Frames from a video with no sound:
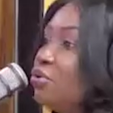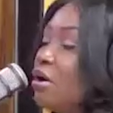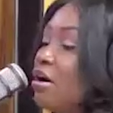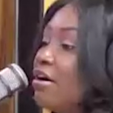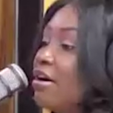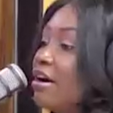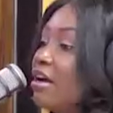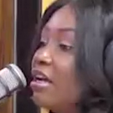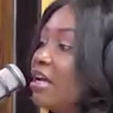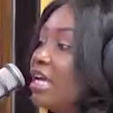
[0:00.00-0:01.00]
you
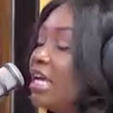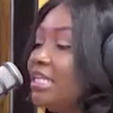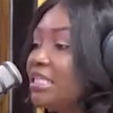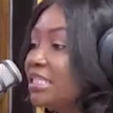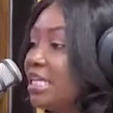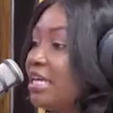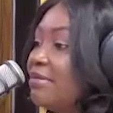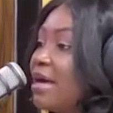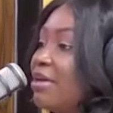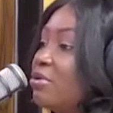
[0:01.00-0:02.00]
are in a
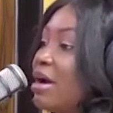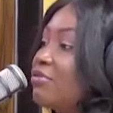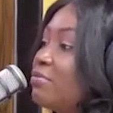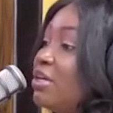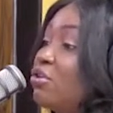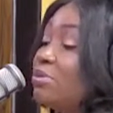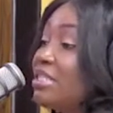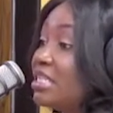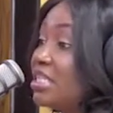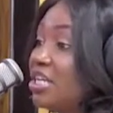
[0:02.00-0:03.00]
team and you have to make your
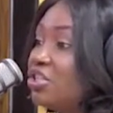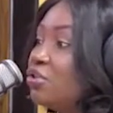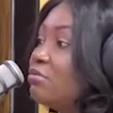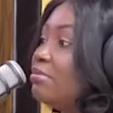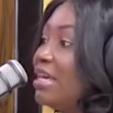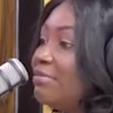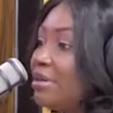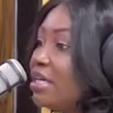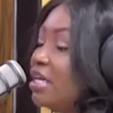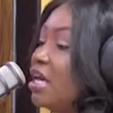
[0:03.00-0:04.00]
presentation,
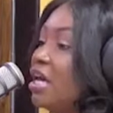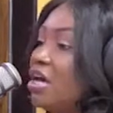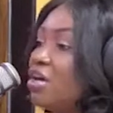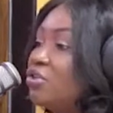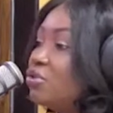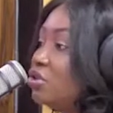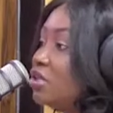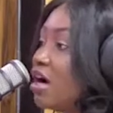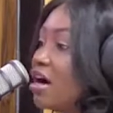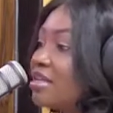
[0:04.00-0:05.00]
maybe you
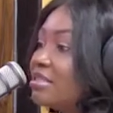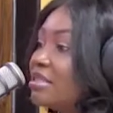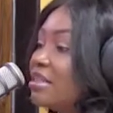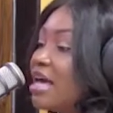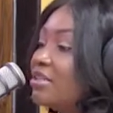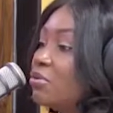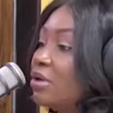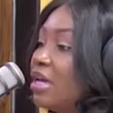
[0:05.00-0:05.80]
should ask that,